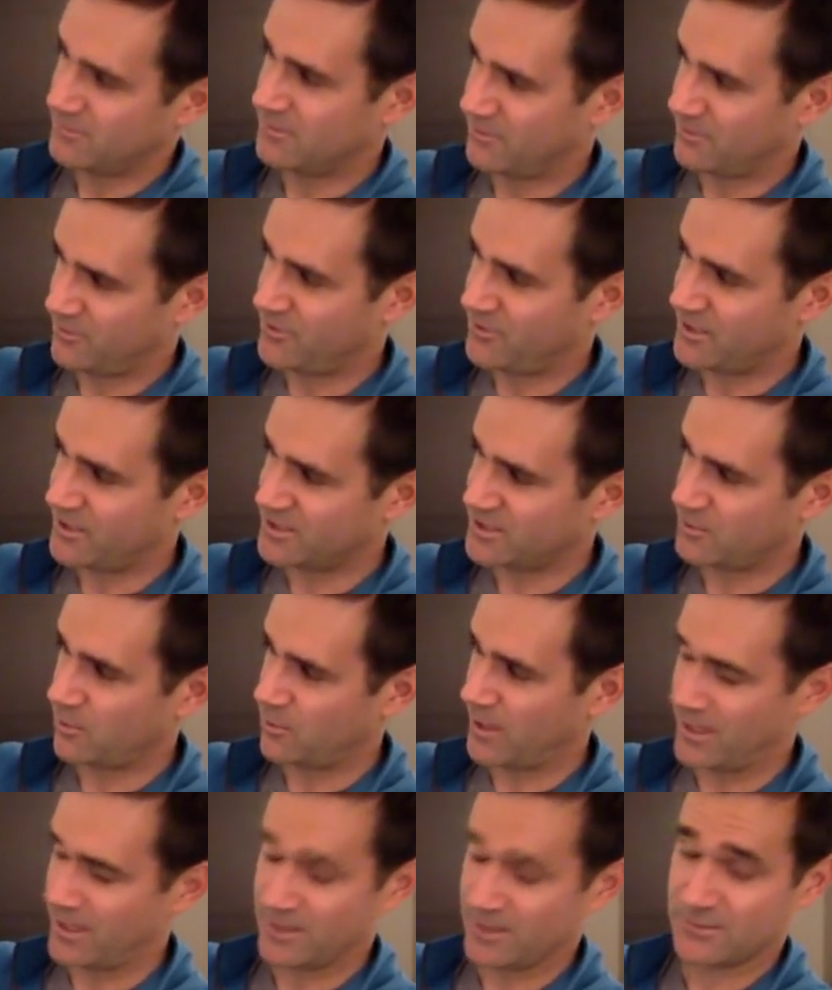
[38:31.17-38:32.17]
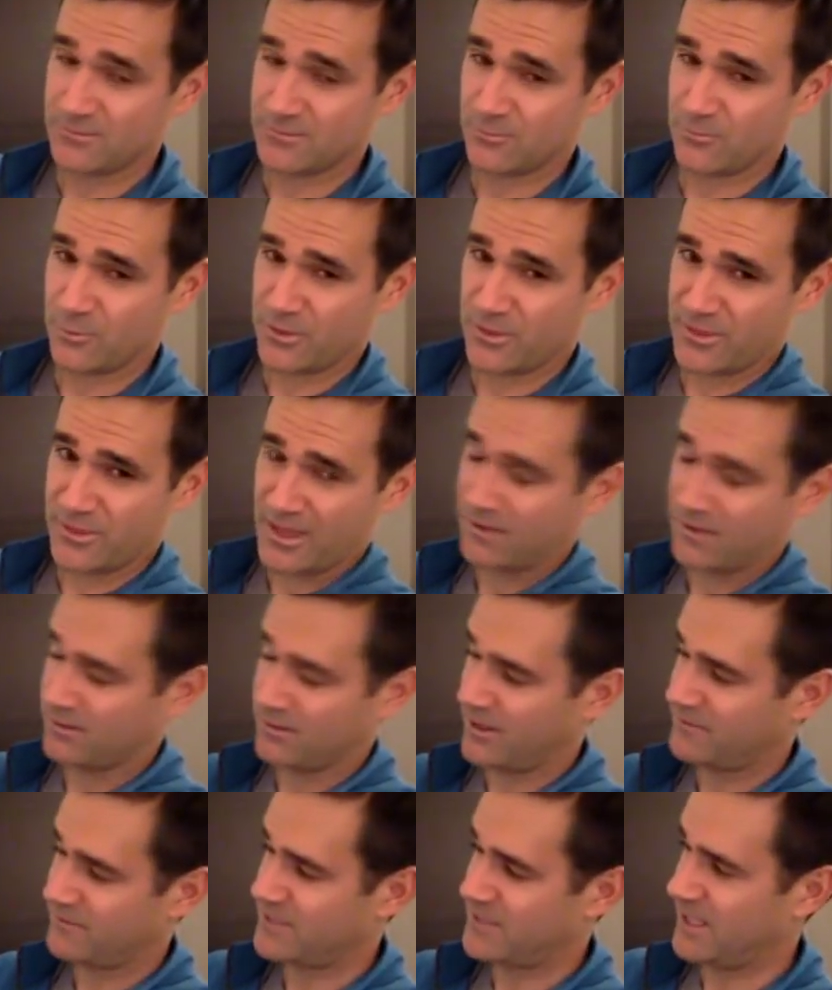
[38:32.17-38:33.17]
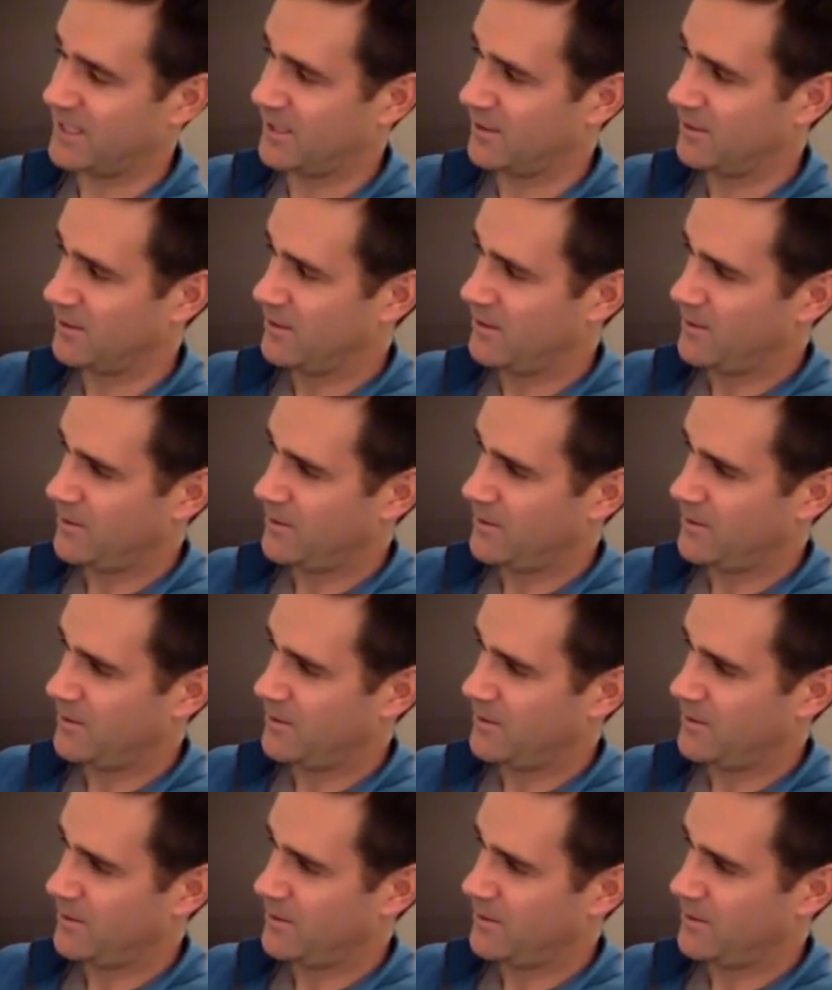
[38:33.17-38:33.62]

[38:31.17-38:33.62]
this way with that left hand,